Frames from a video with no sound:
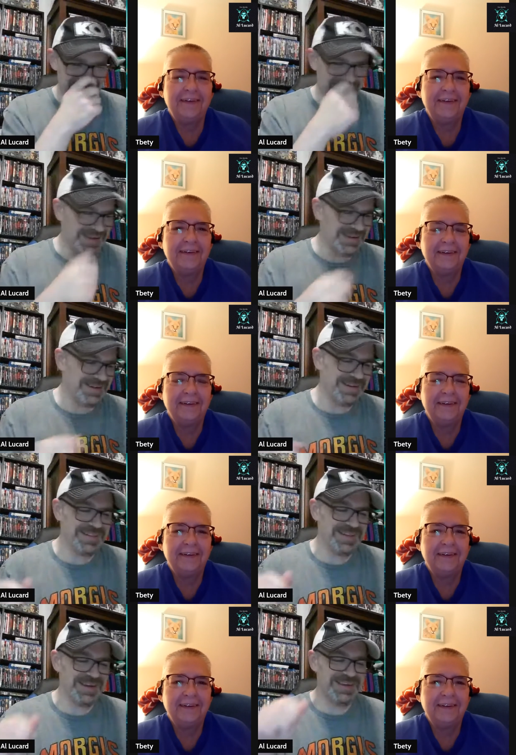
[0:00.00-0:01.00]
Speaker 1: And
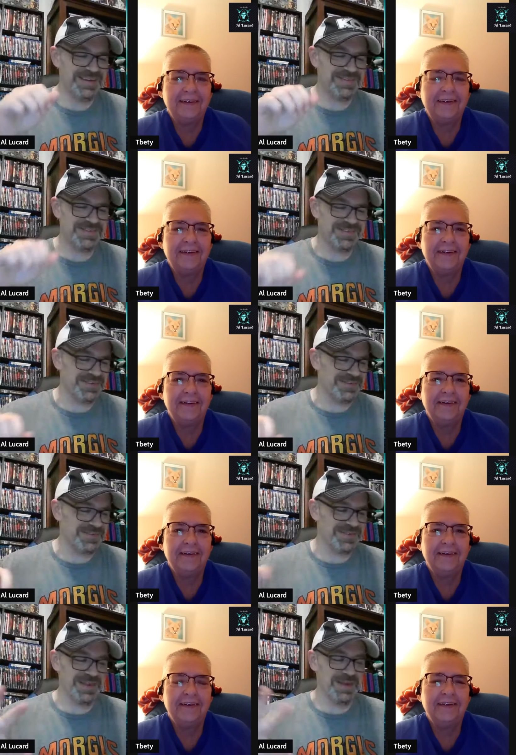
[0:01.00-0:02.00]
like it's
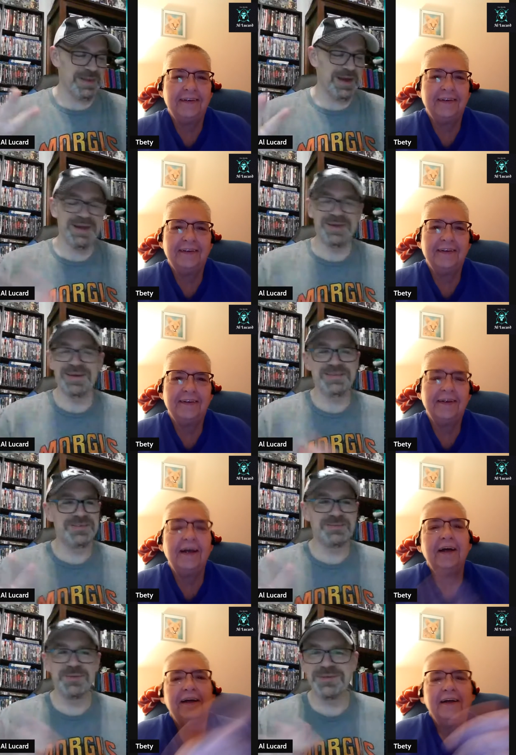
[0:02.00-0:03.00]
just I know it's
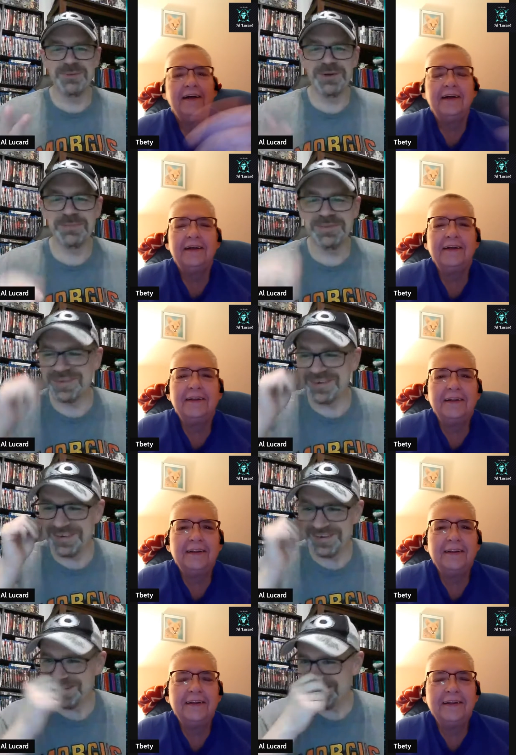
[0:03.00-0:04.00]
just it's real
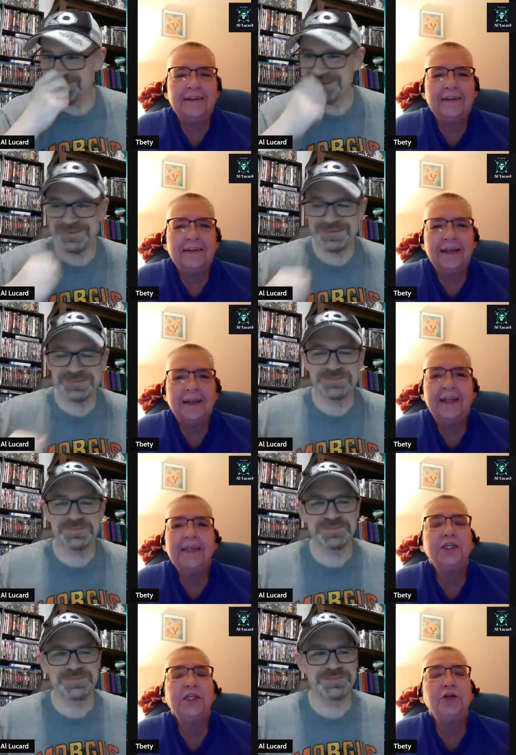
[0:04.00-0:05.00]
bizarre. Real... It
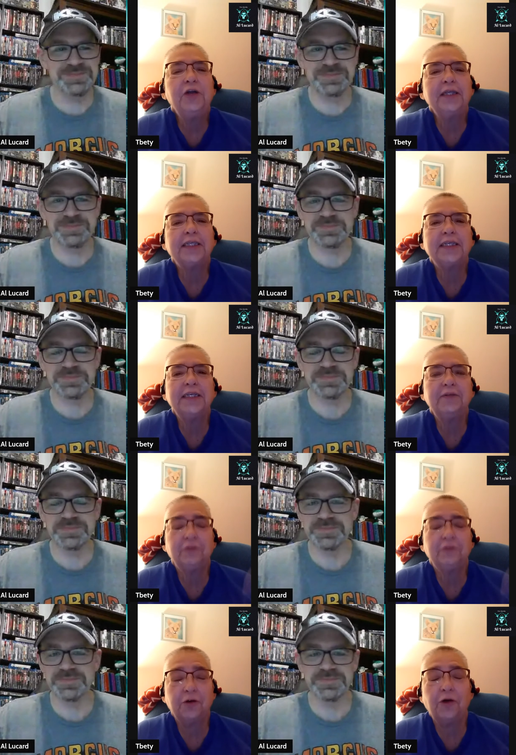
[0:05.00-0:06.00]
is.
Speaker 2: You know that scene,
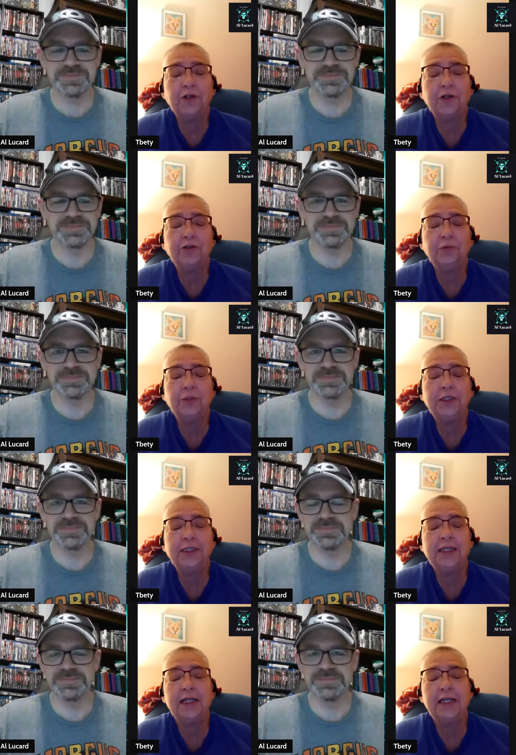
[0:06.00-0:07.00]
according to what he
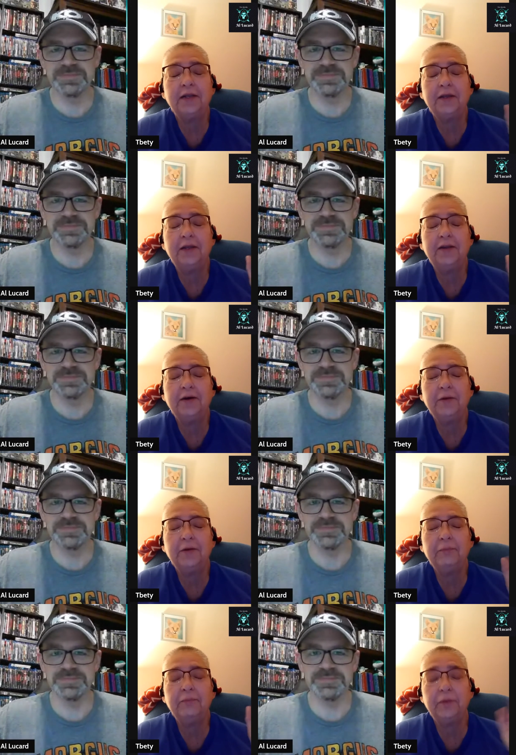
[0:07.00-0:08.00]
said in the, in
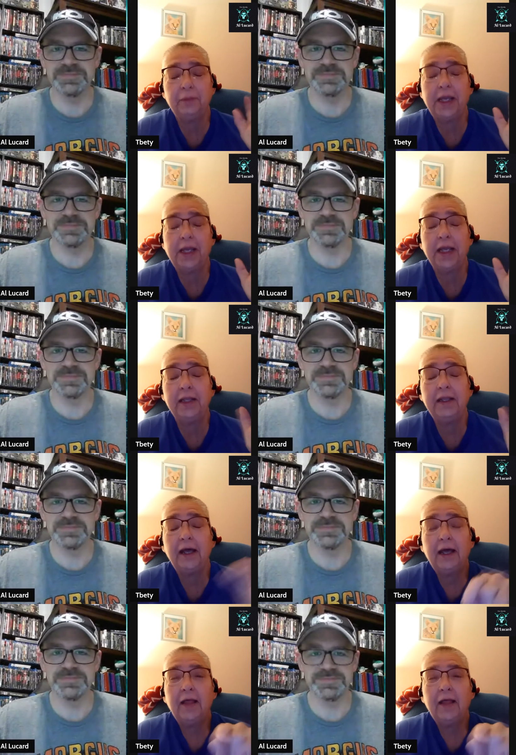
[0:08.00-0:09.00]
um, the beginning,
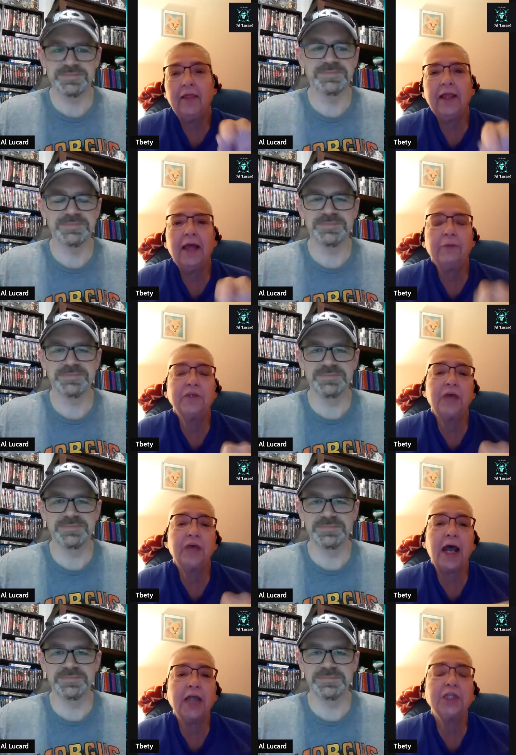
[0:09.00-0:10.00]
that that was
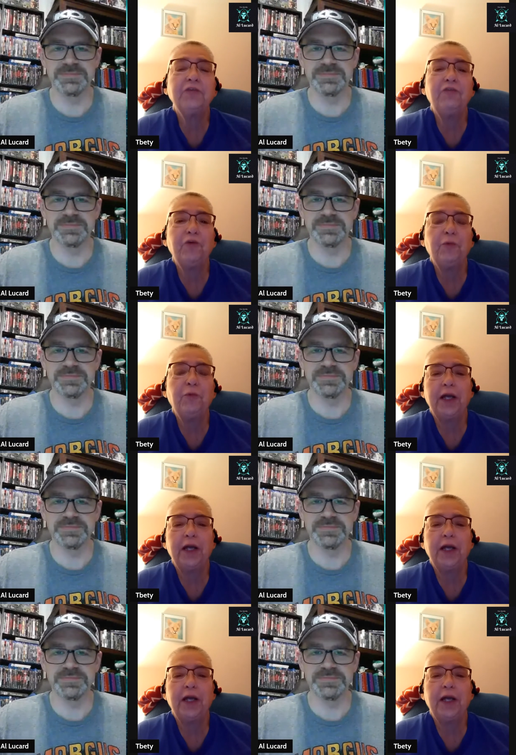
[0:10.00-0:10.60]
actually filmed when